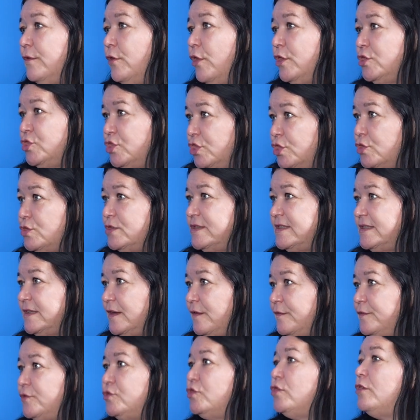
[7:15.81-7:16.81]

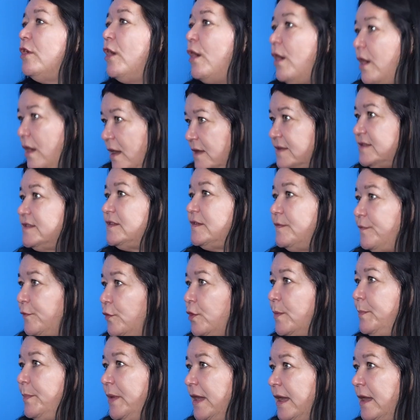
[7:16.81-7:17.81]
conducive to last for
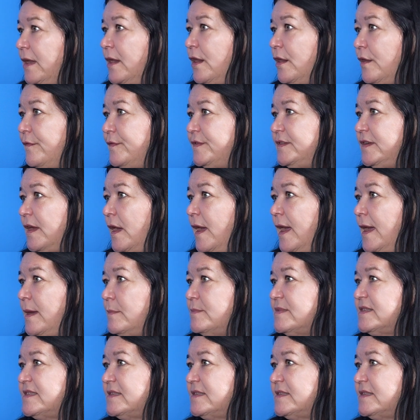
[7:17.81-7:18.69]
a period of time.